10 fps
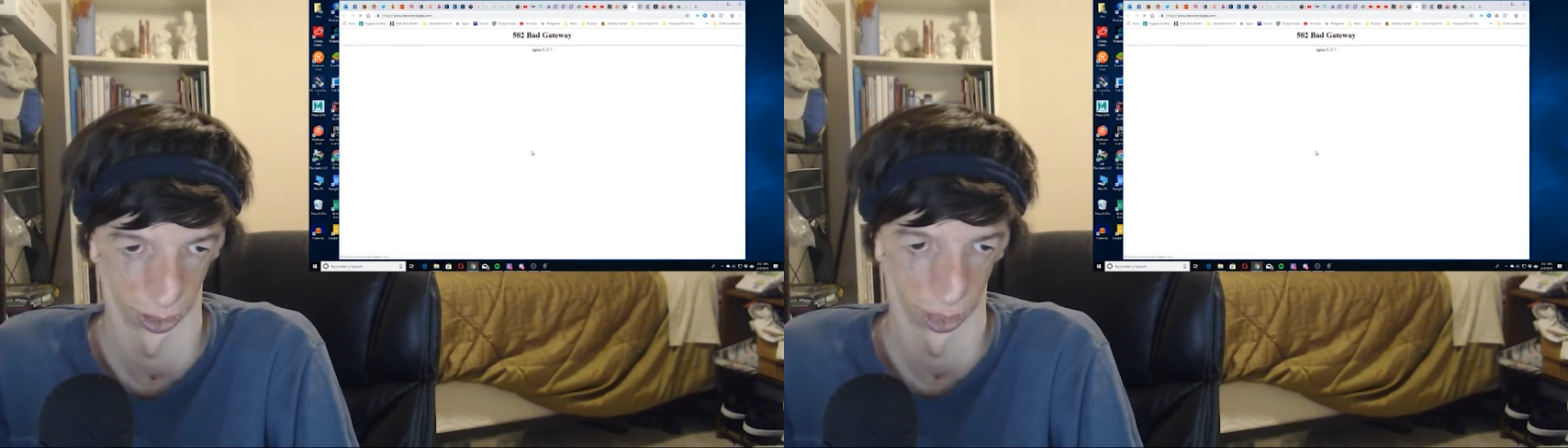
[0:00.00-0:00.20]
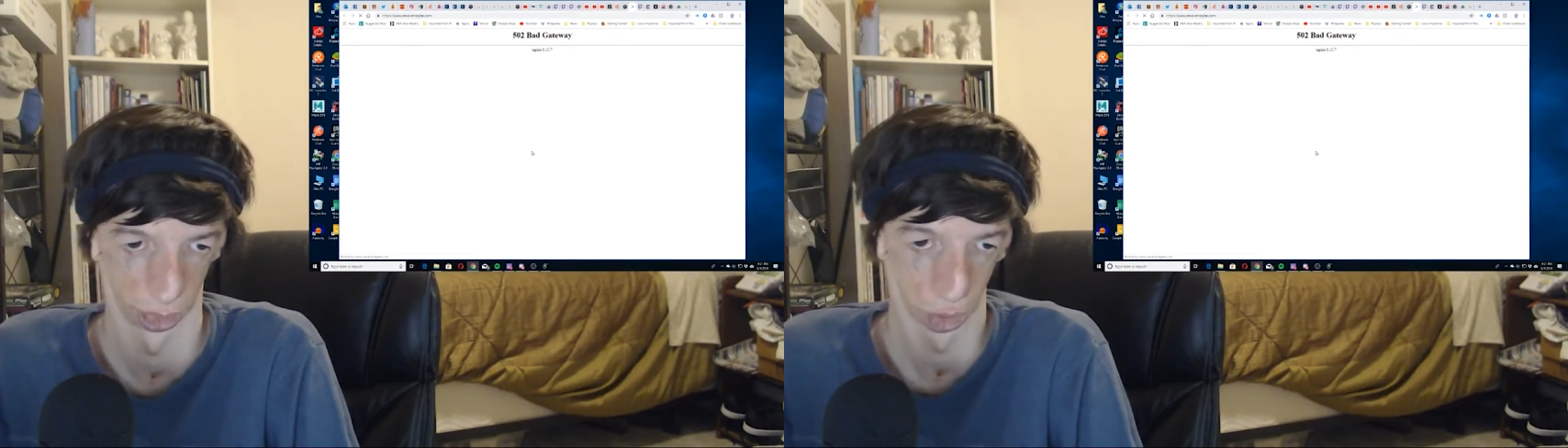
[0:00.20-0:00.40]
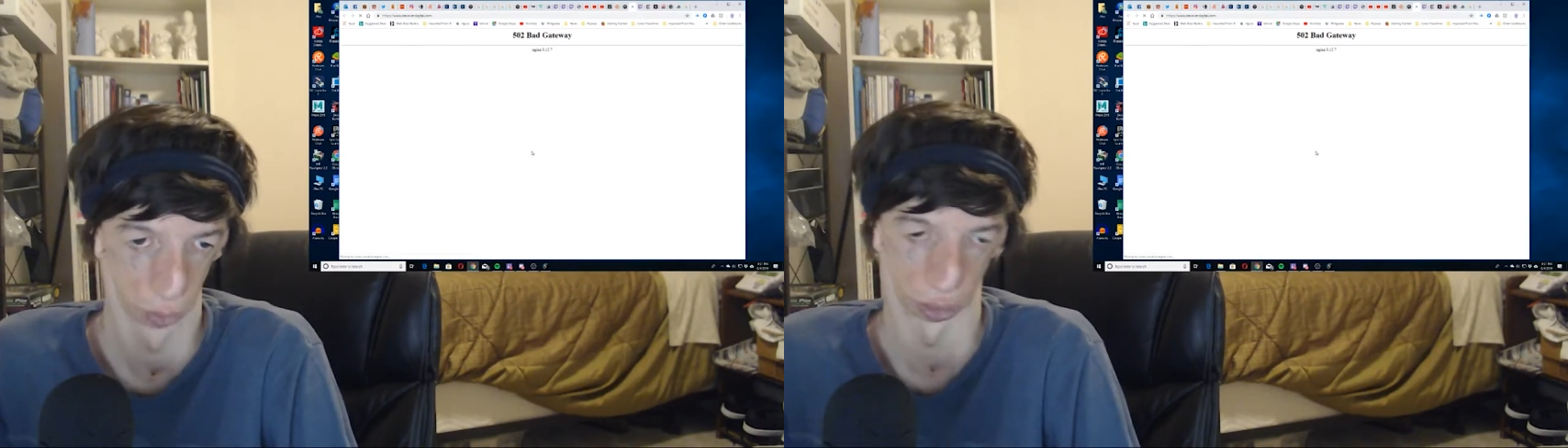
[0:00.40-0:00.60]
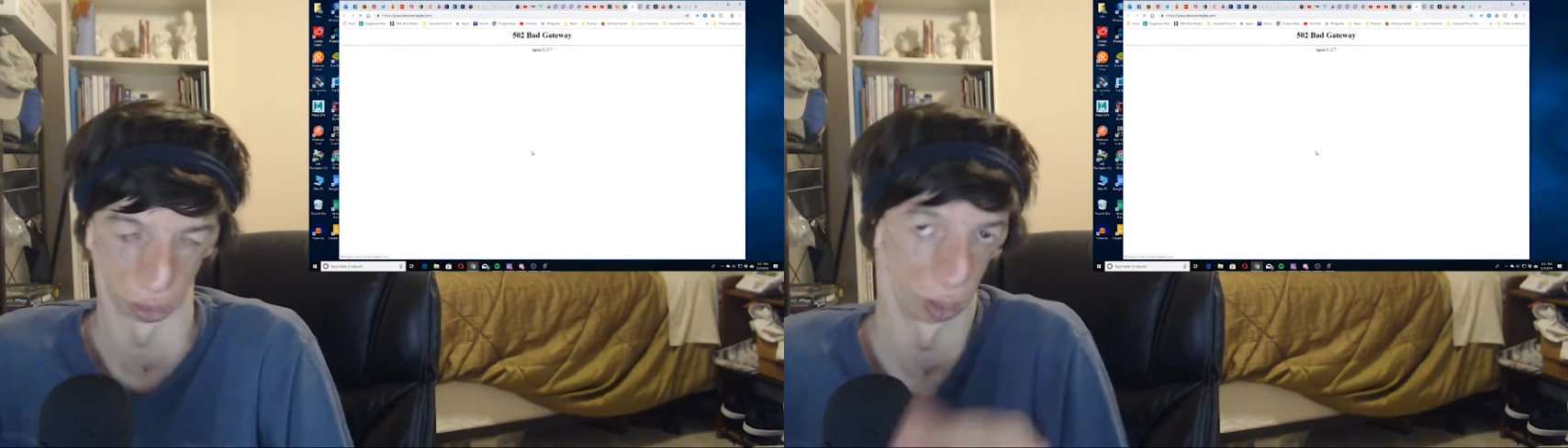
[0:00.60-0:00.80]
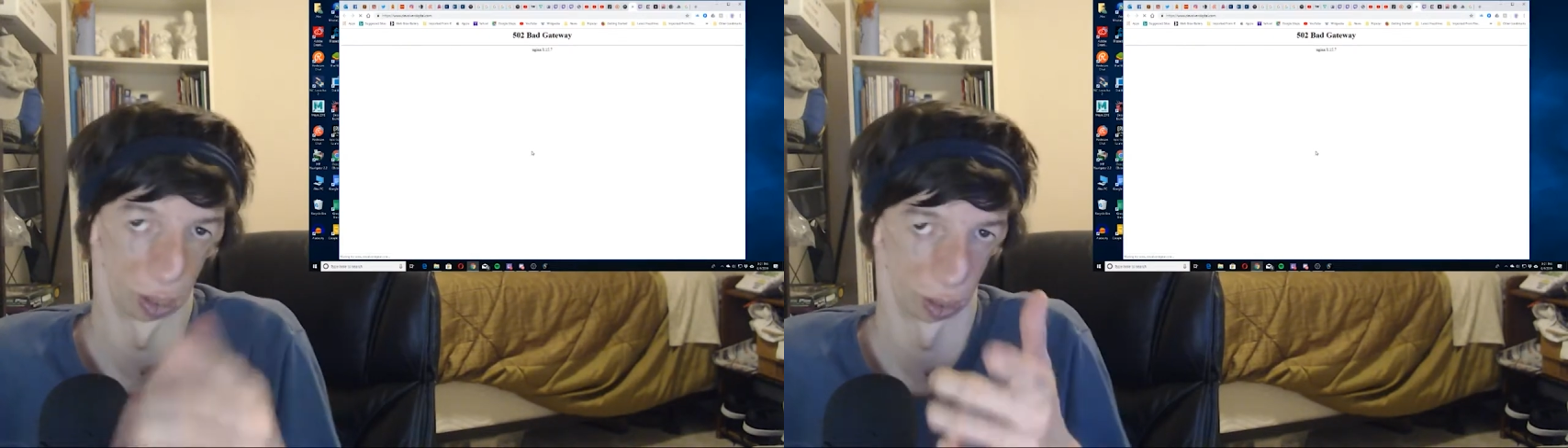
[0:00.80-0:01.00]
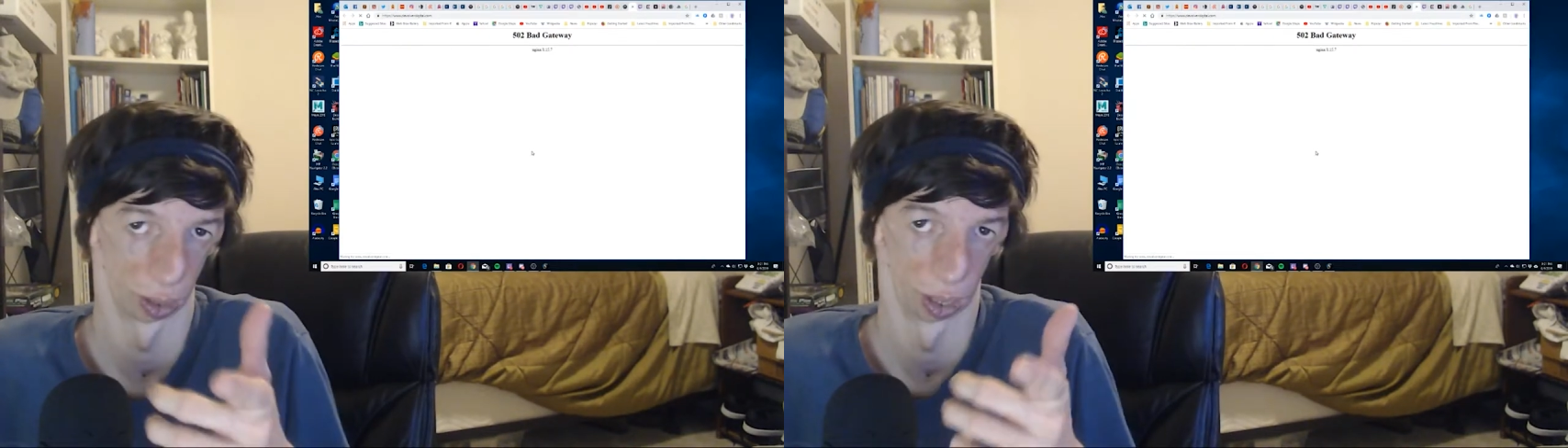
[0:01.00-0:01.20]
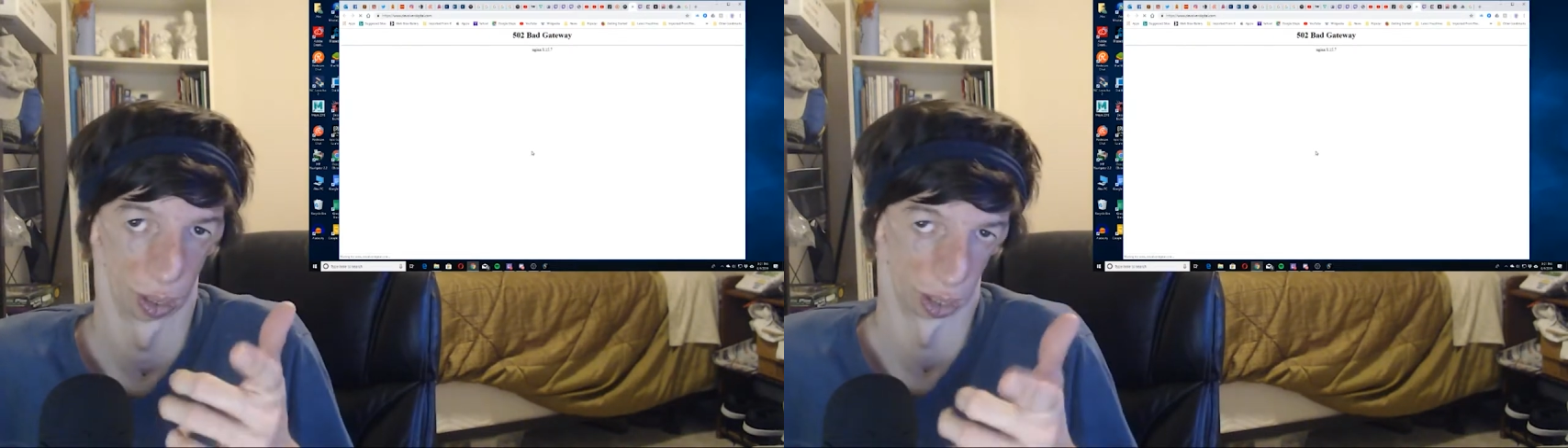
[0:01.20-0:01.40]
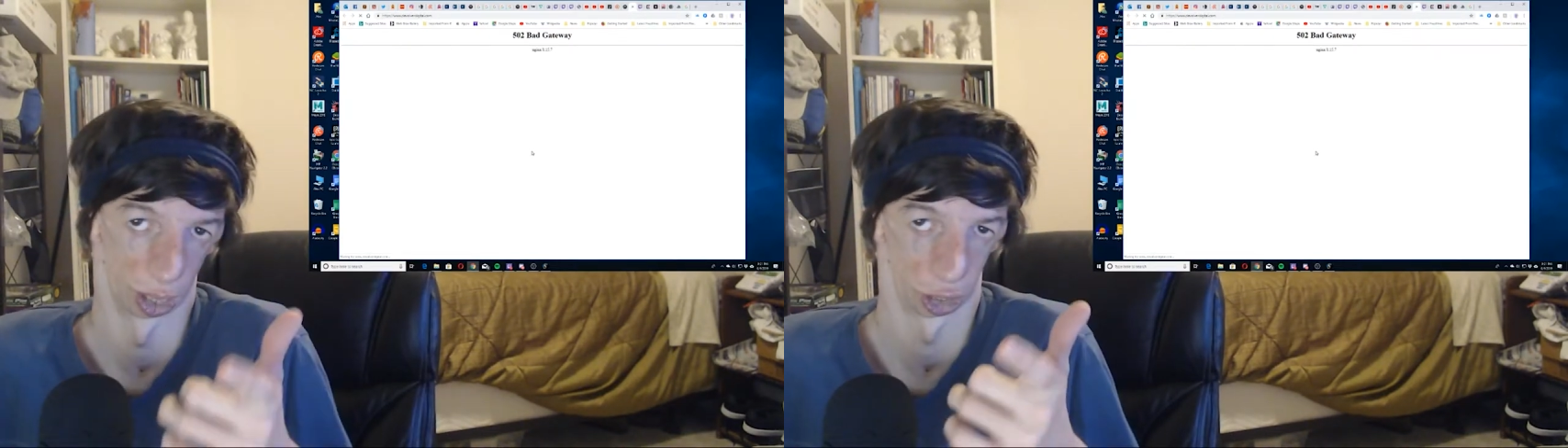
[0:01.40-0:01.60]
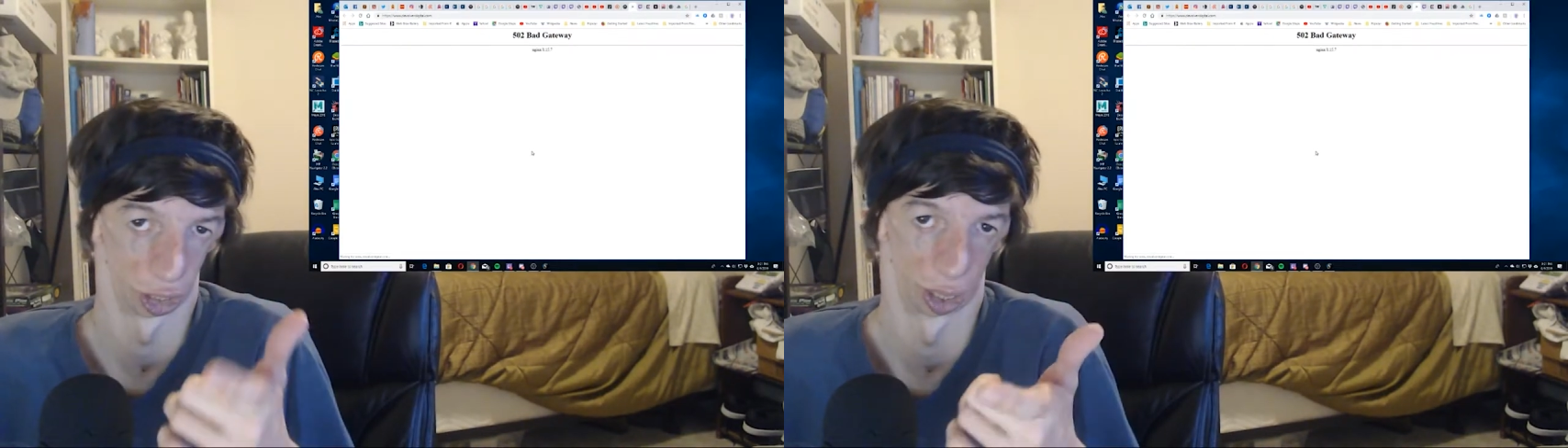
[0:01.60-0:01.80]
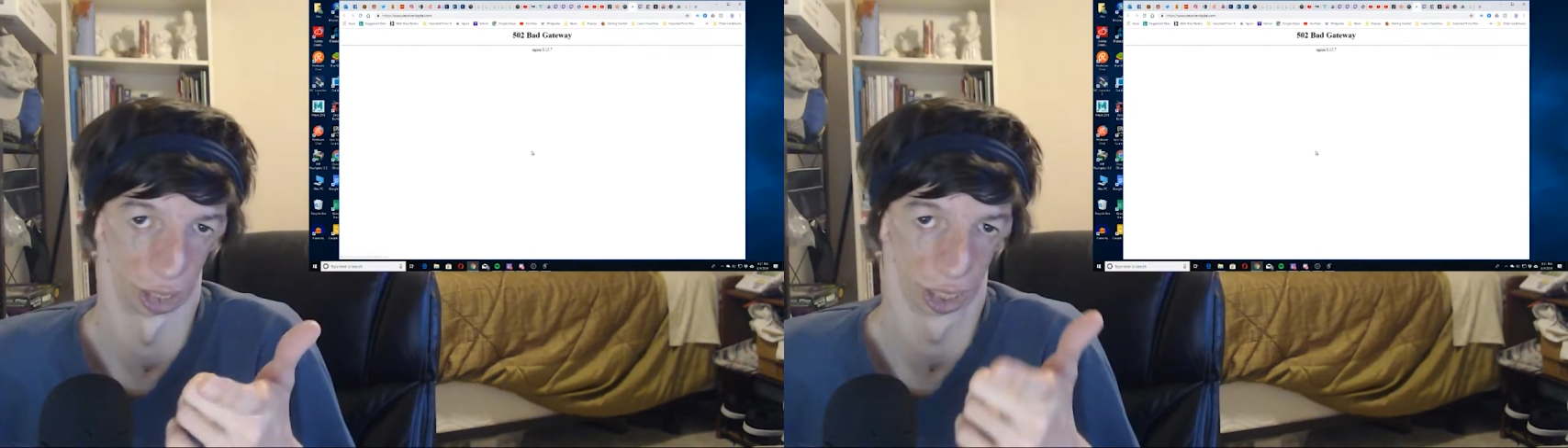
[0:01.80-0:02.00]
You saw. On
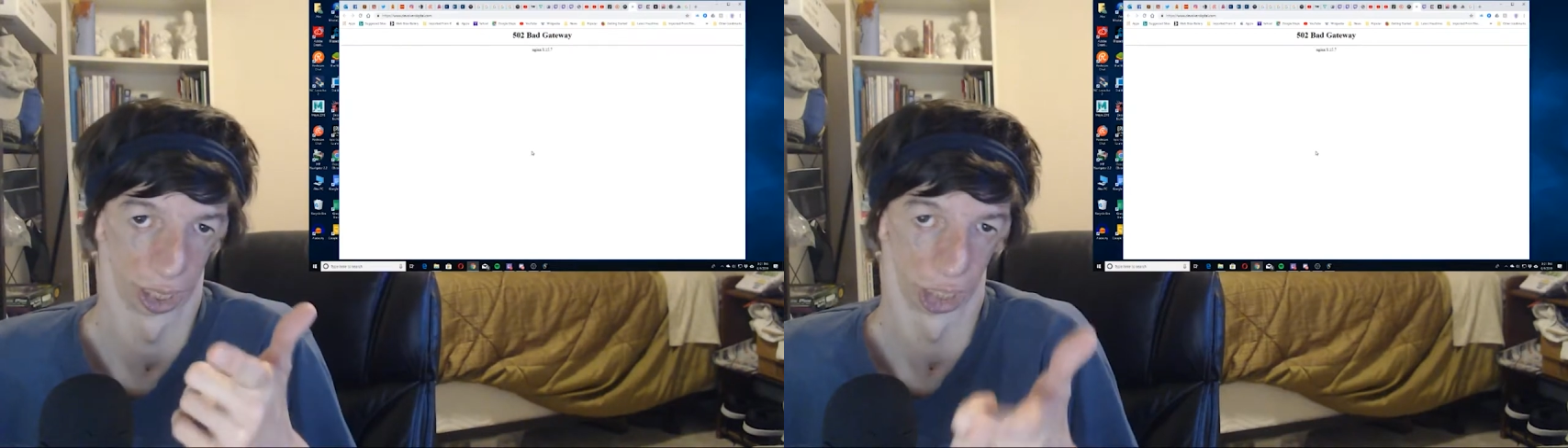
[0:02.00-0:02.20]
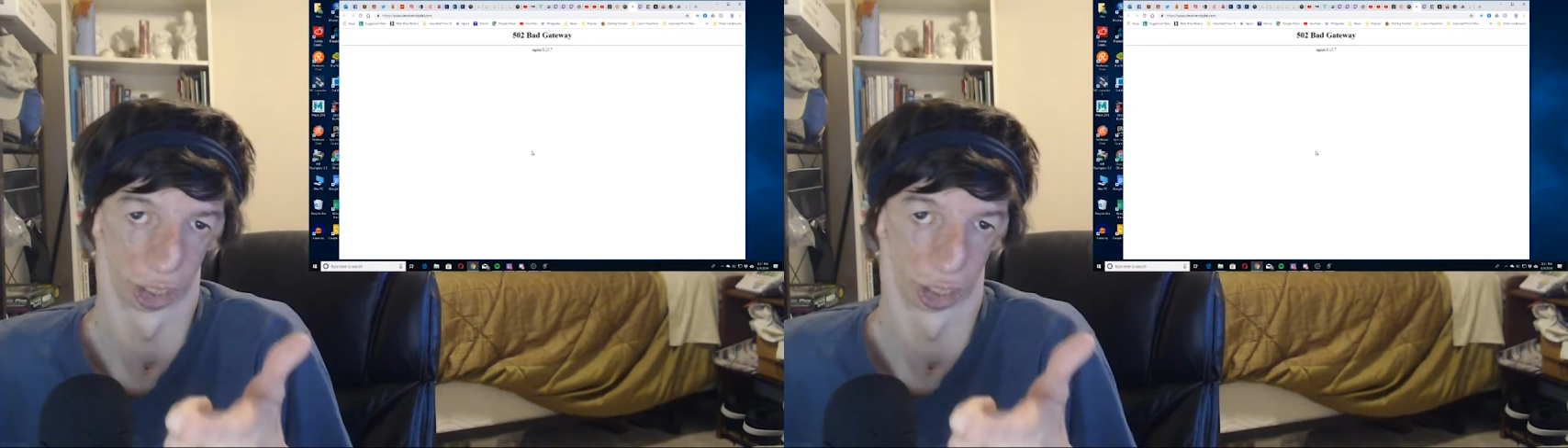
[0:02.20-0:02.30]
the you,